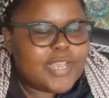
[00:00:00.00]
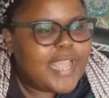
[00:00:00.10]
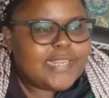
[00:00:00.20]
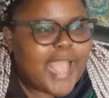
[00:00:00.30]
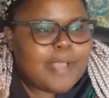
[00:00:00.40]

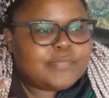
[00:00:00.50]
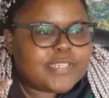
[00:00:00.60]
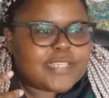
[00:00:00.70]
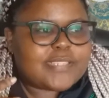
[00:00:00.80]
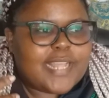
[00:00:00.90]
And I'm
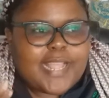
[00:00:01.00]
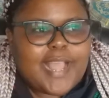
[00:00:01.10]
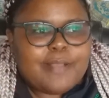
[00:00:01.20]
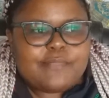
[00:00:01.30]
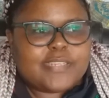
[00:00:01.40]

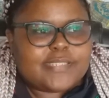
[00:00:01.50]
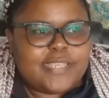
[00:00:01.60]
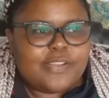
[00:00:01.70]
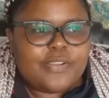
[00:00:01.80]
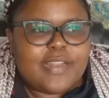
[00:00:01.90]
just
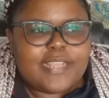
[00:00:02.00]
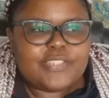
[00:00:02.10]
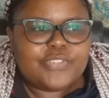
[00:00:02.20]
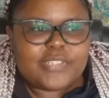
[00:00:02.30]
here going like,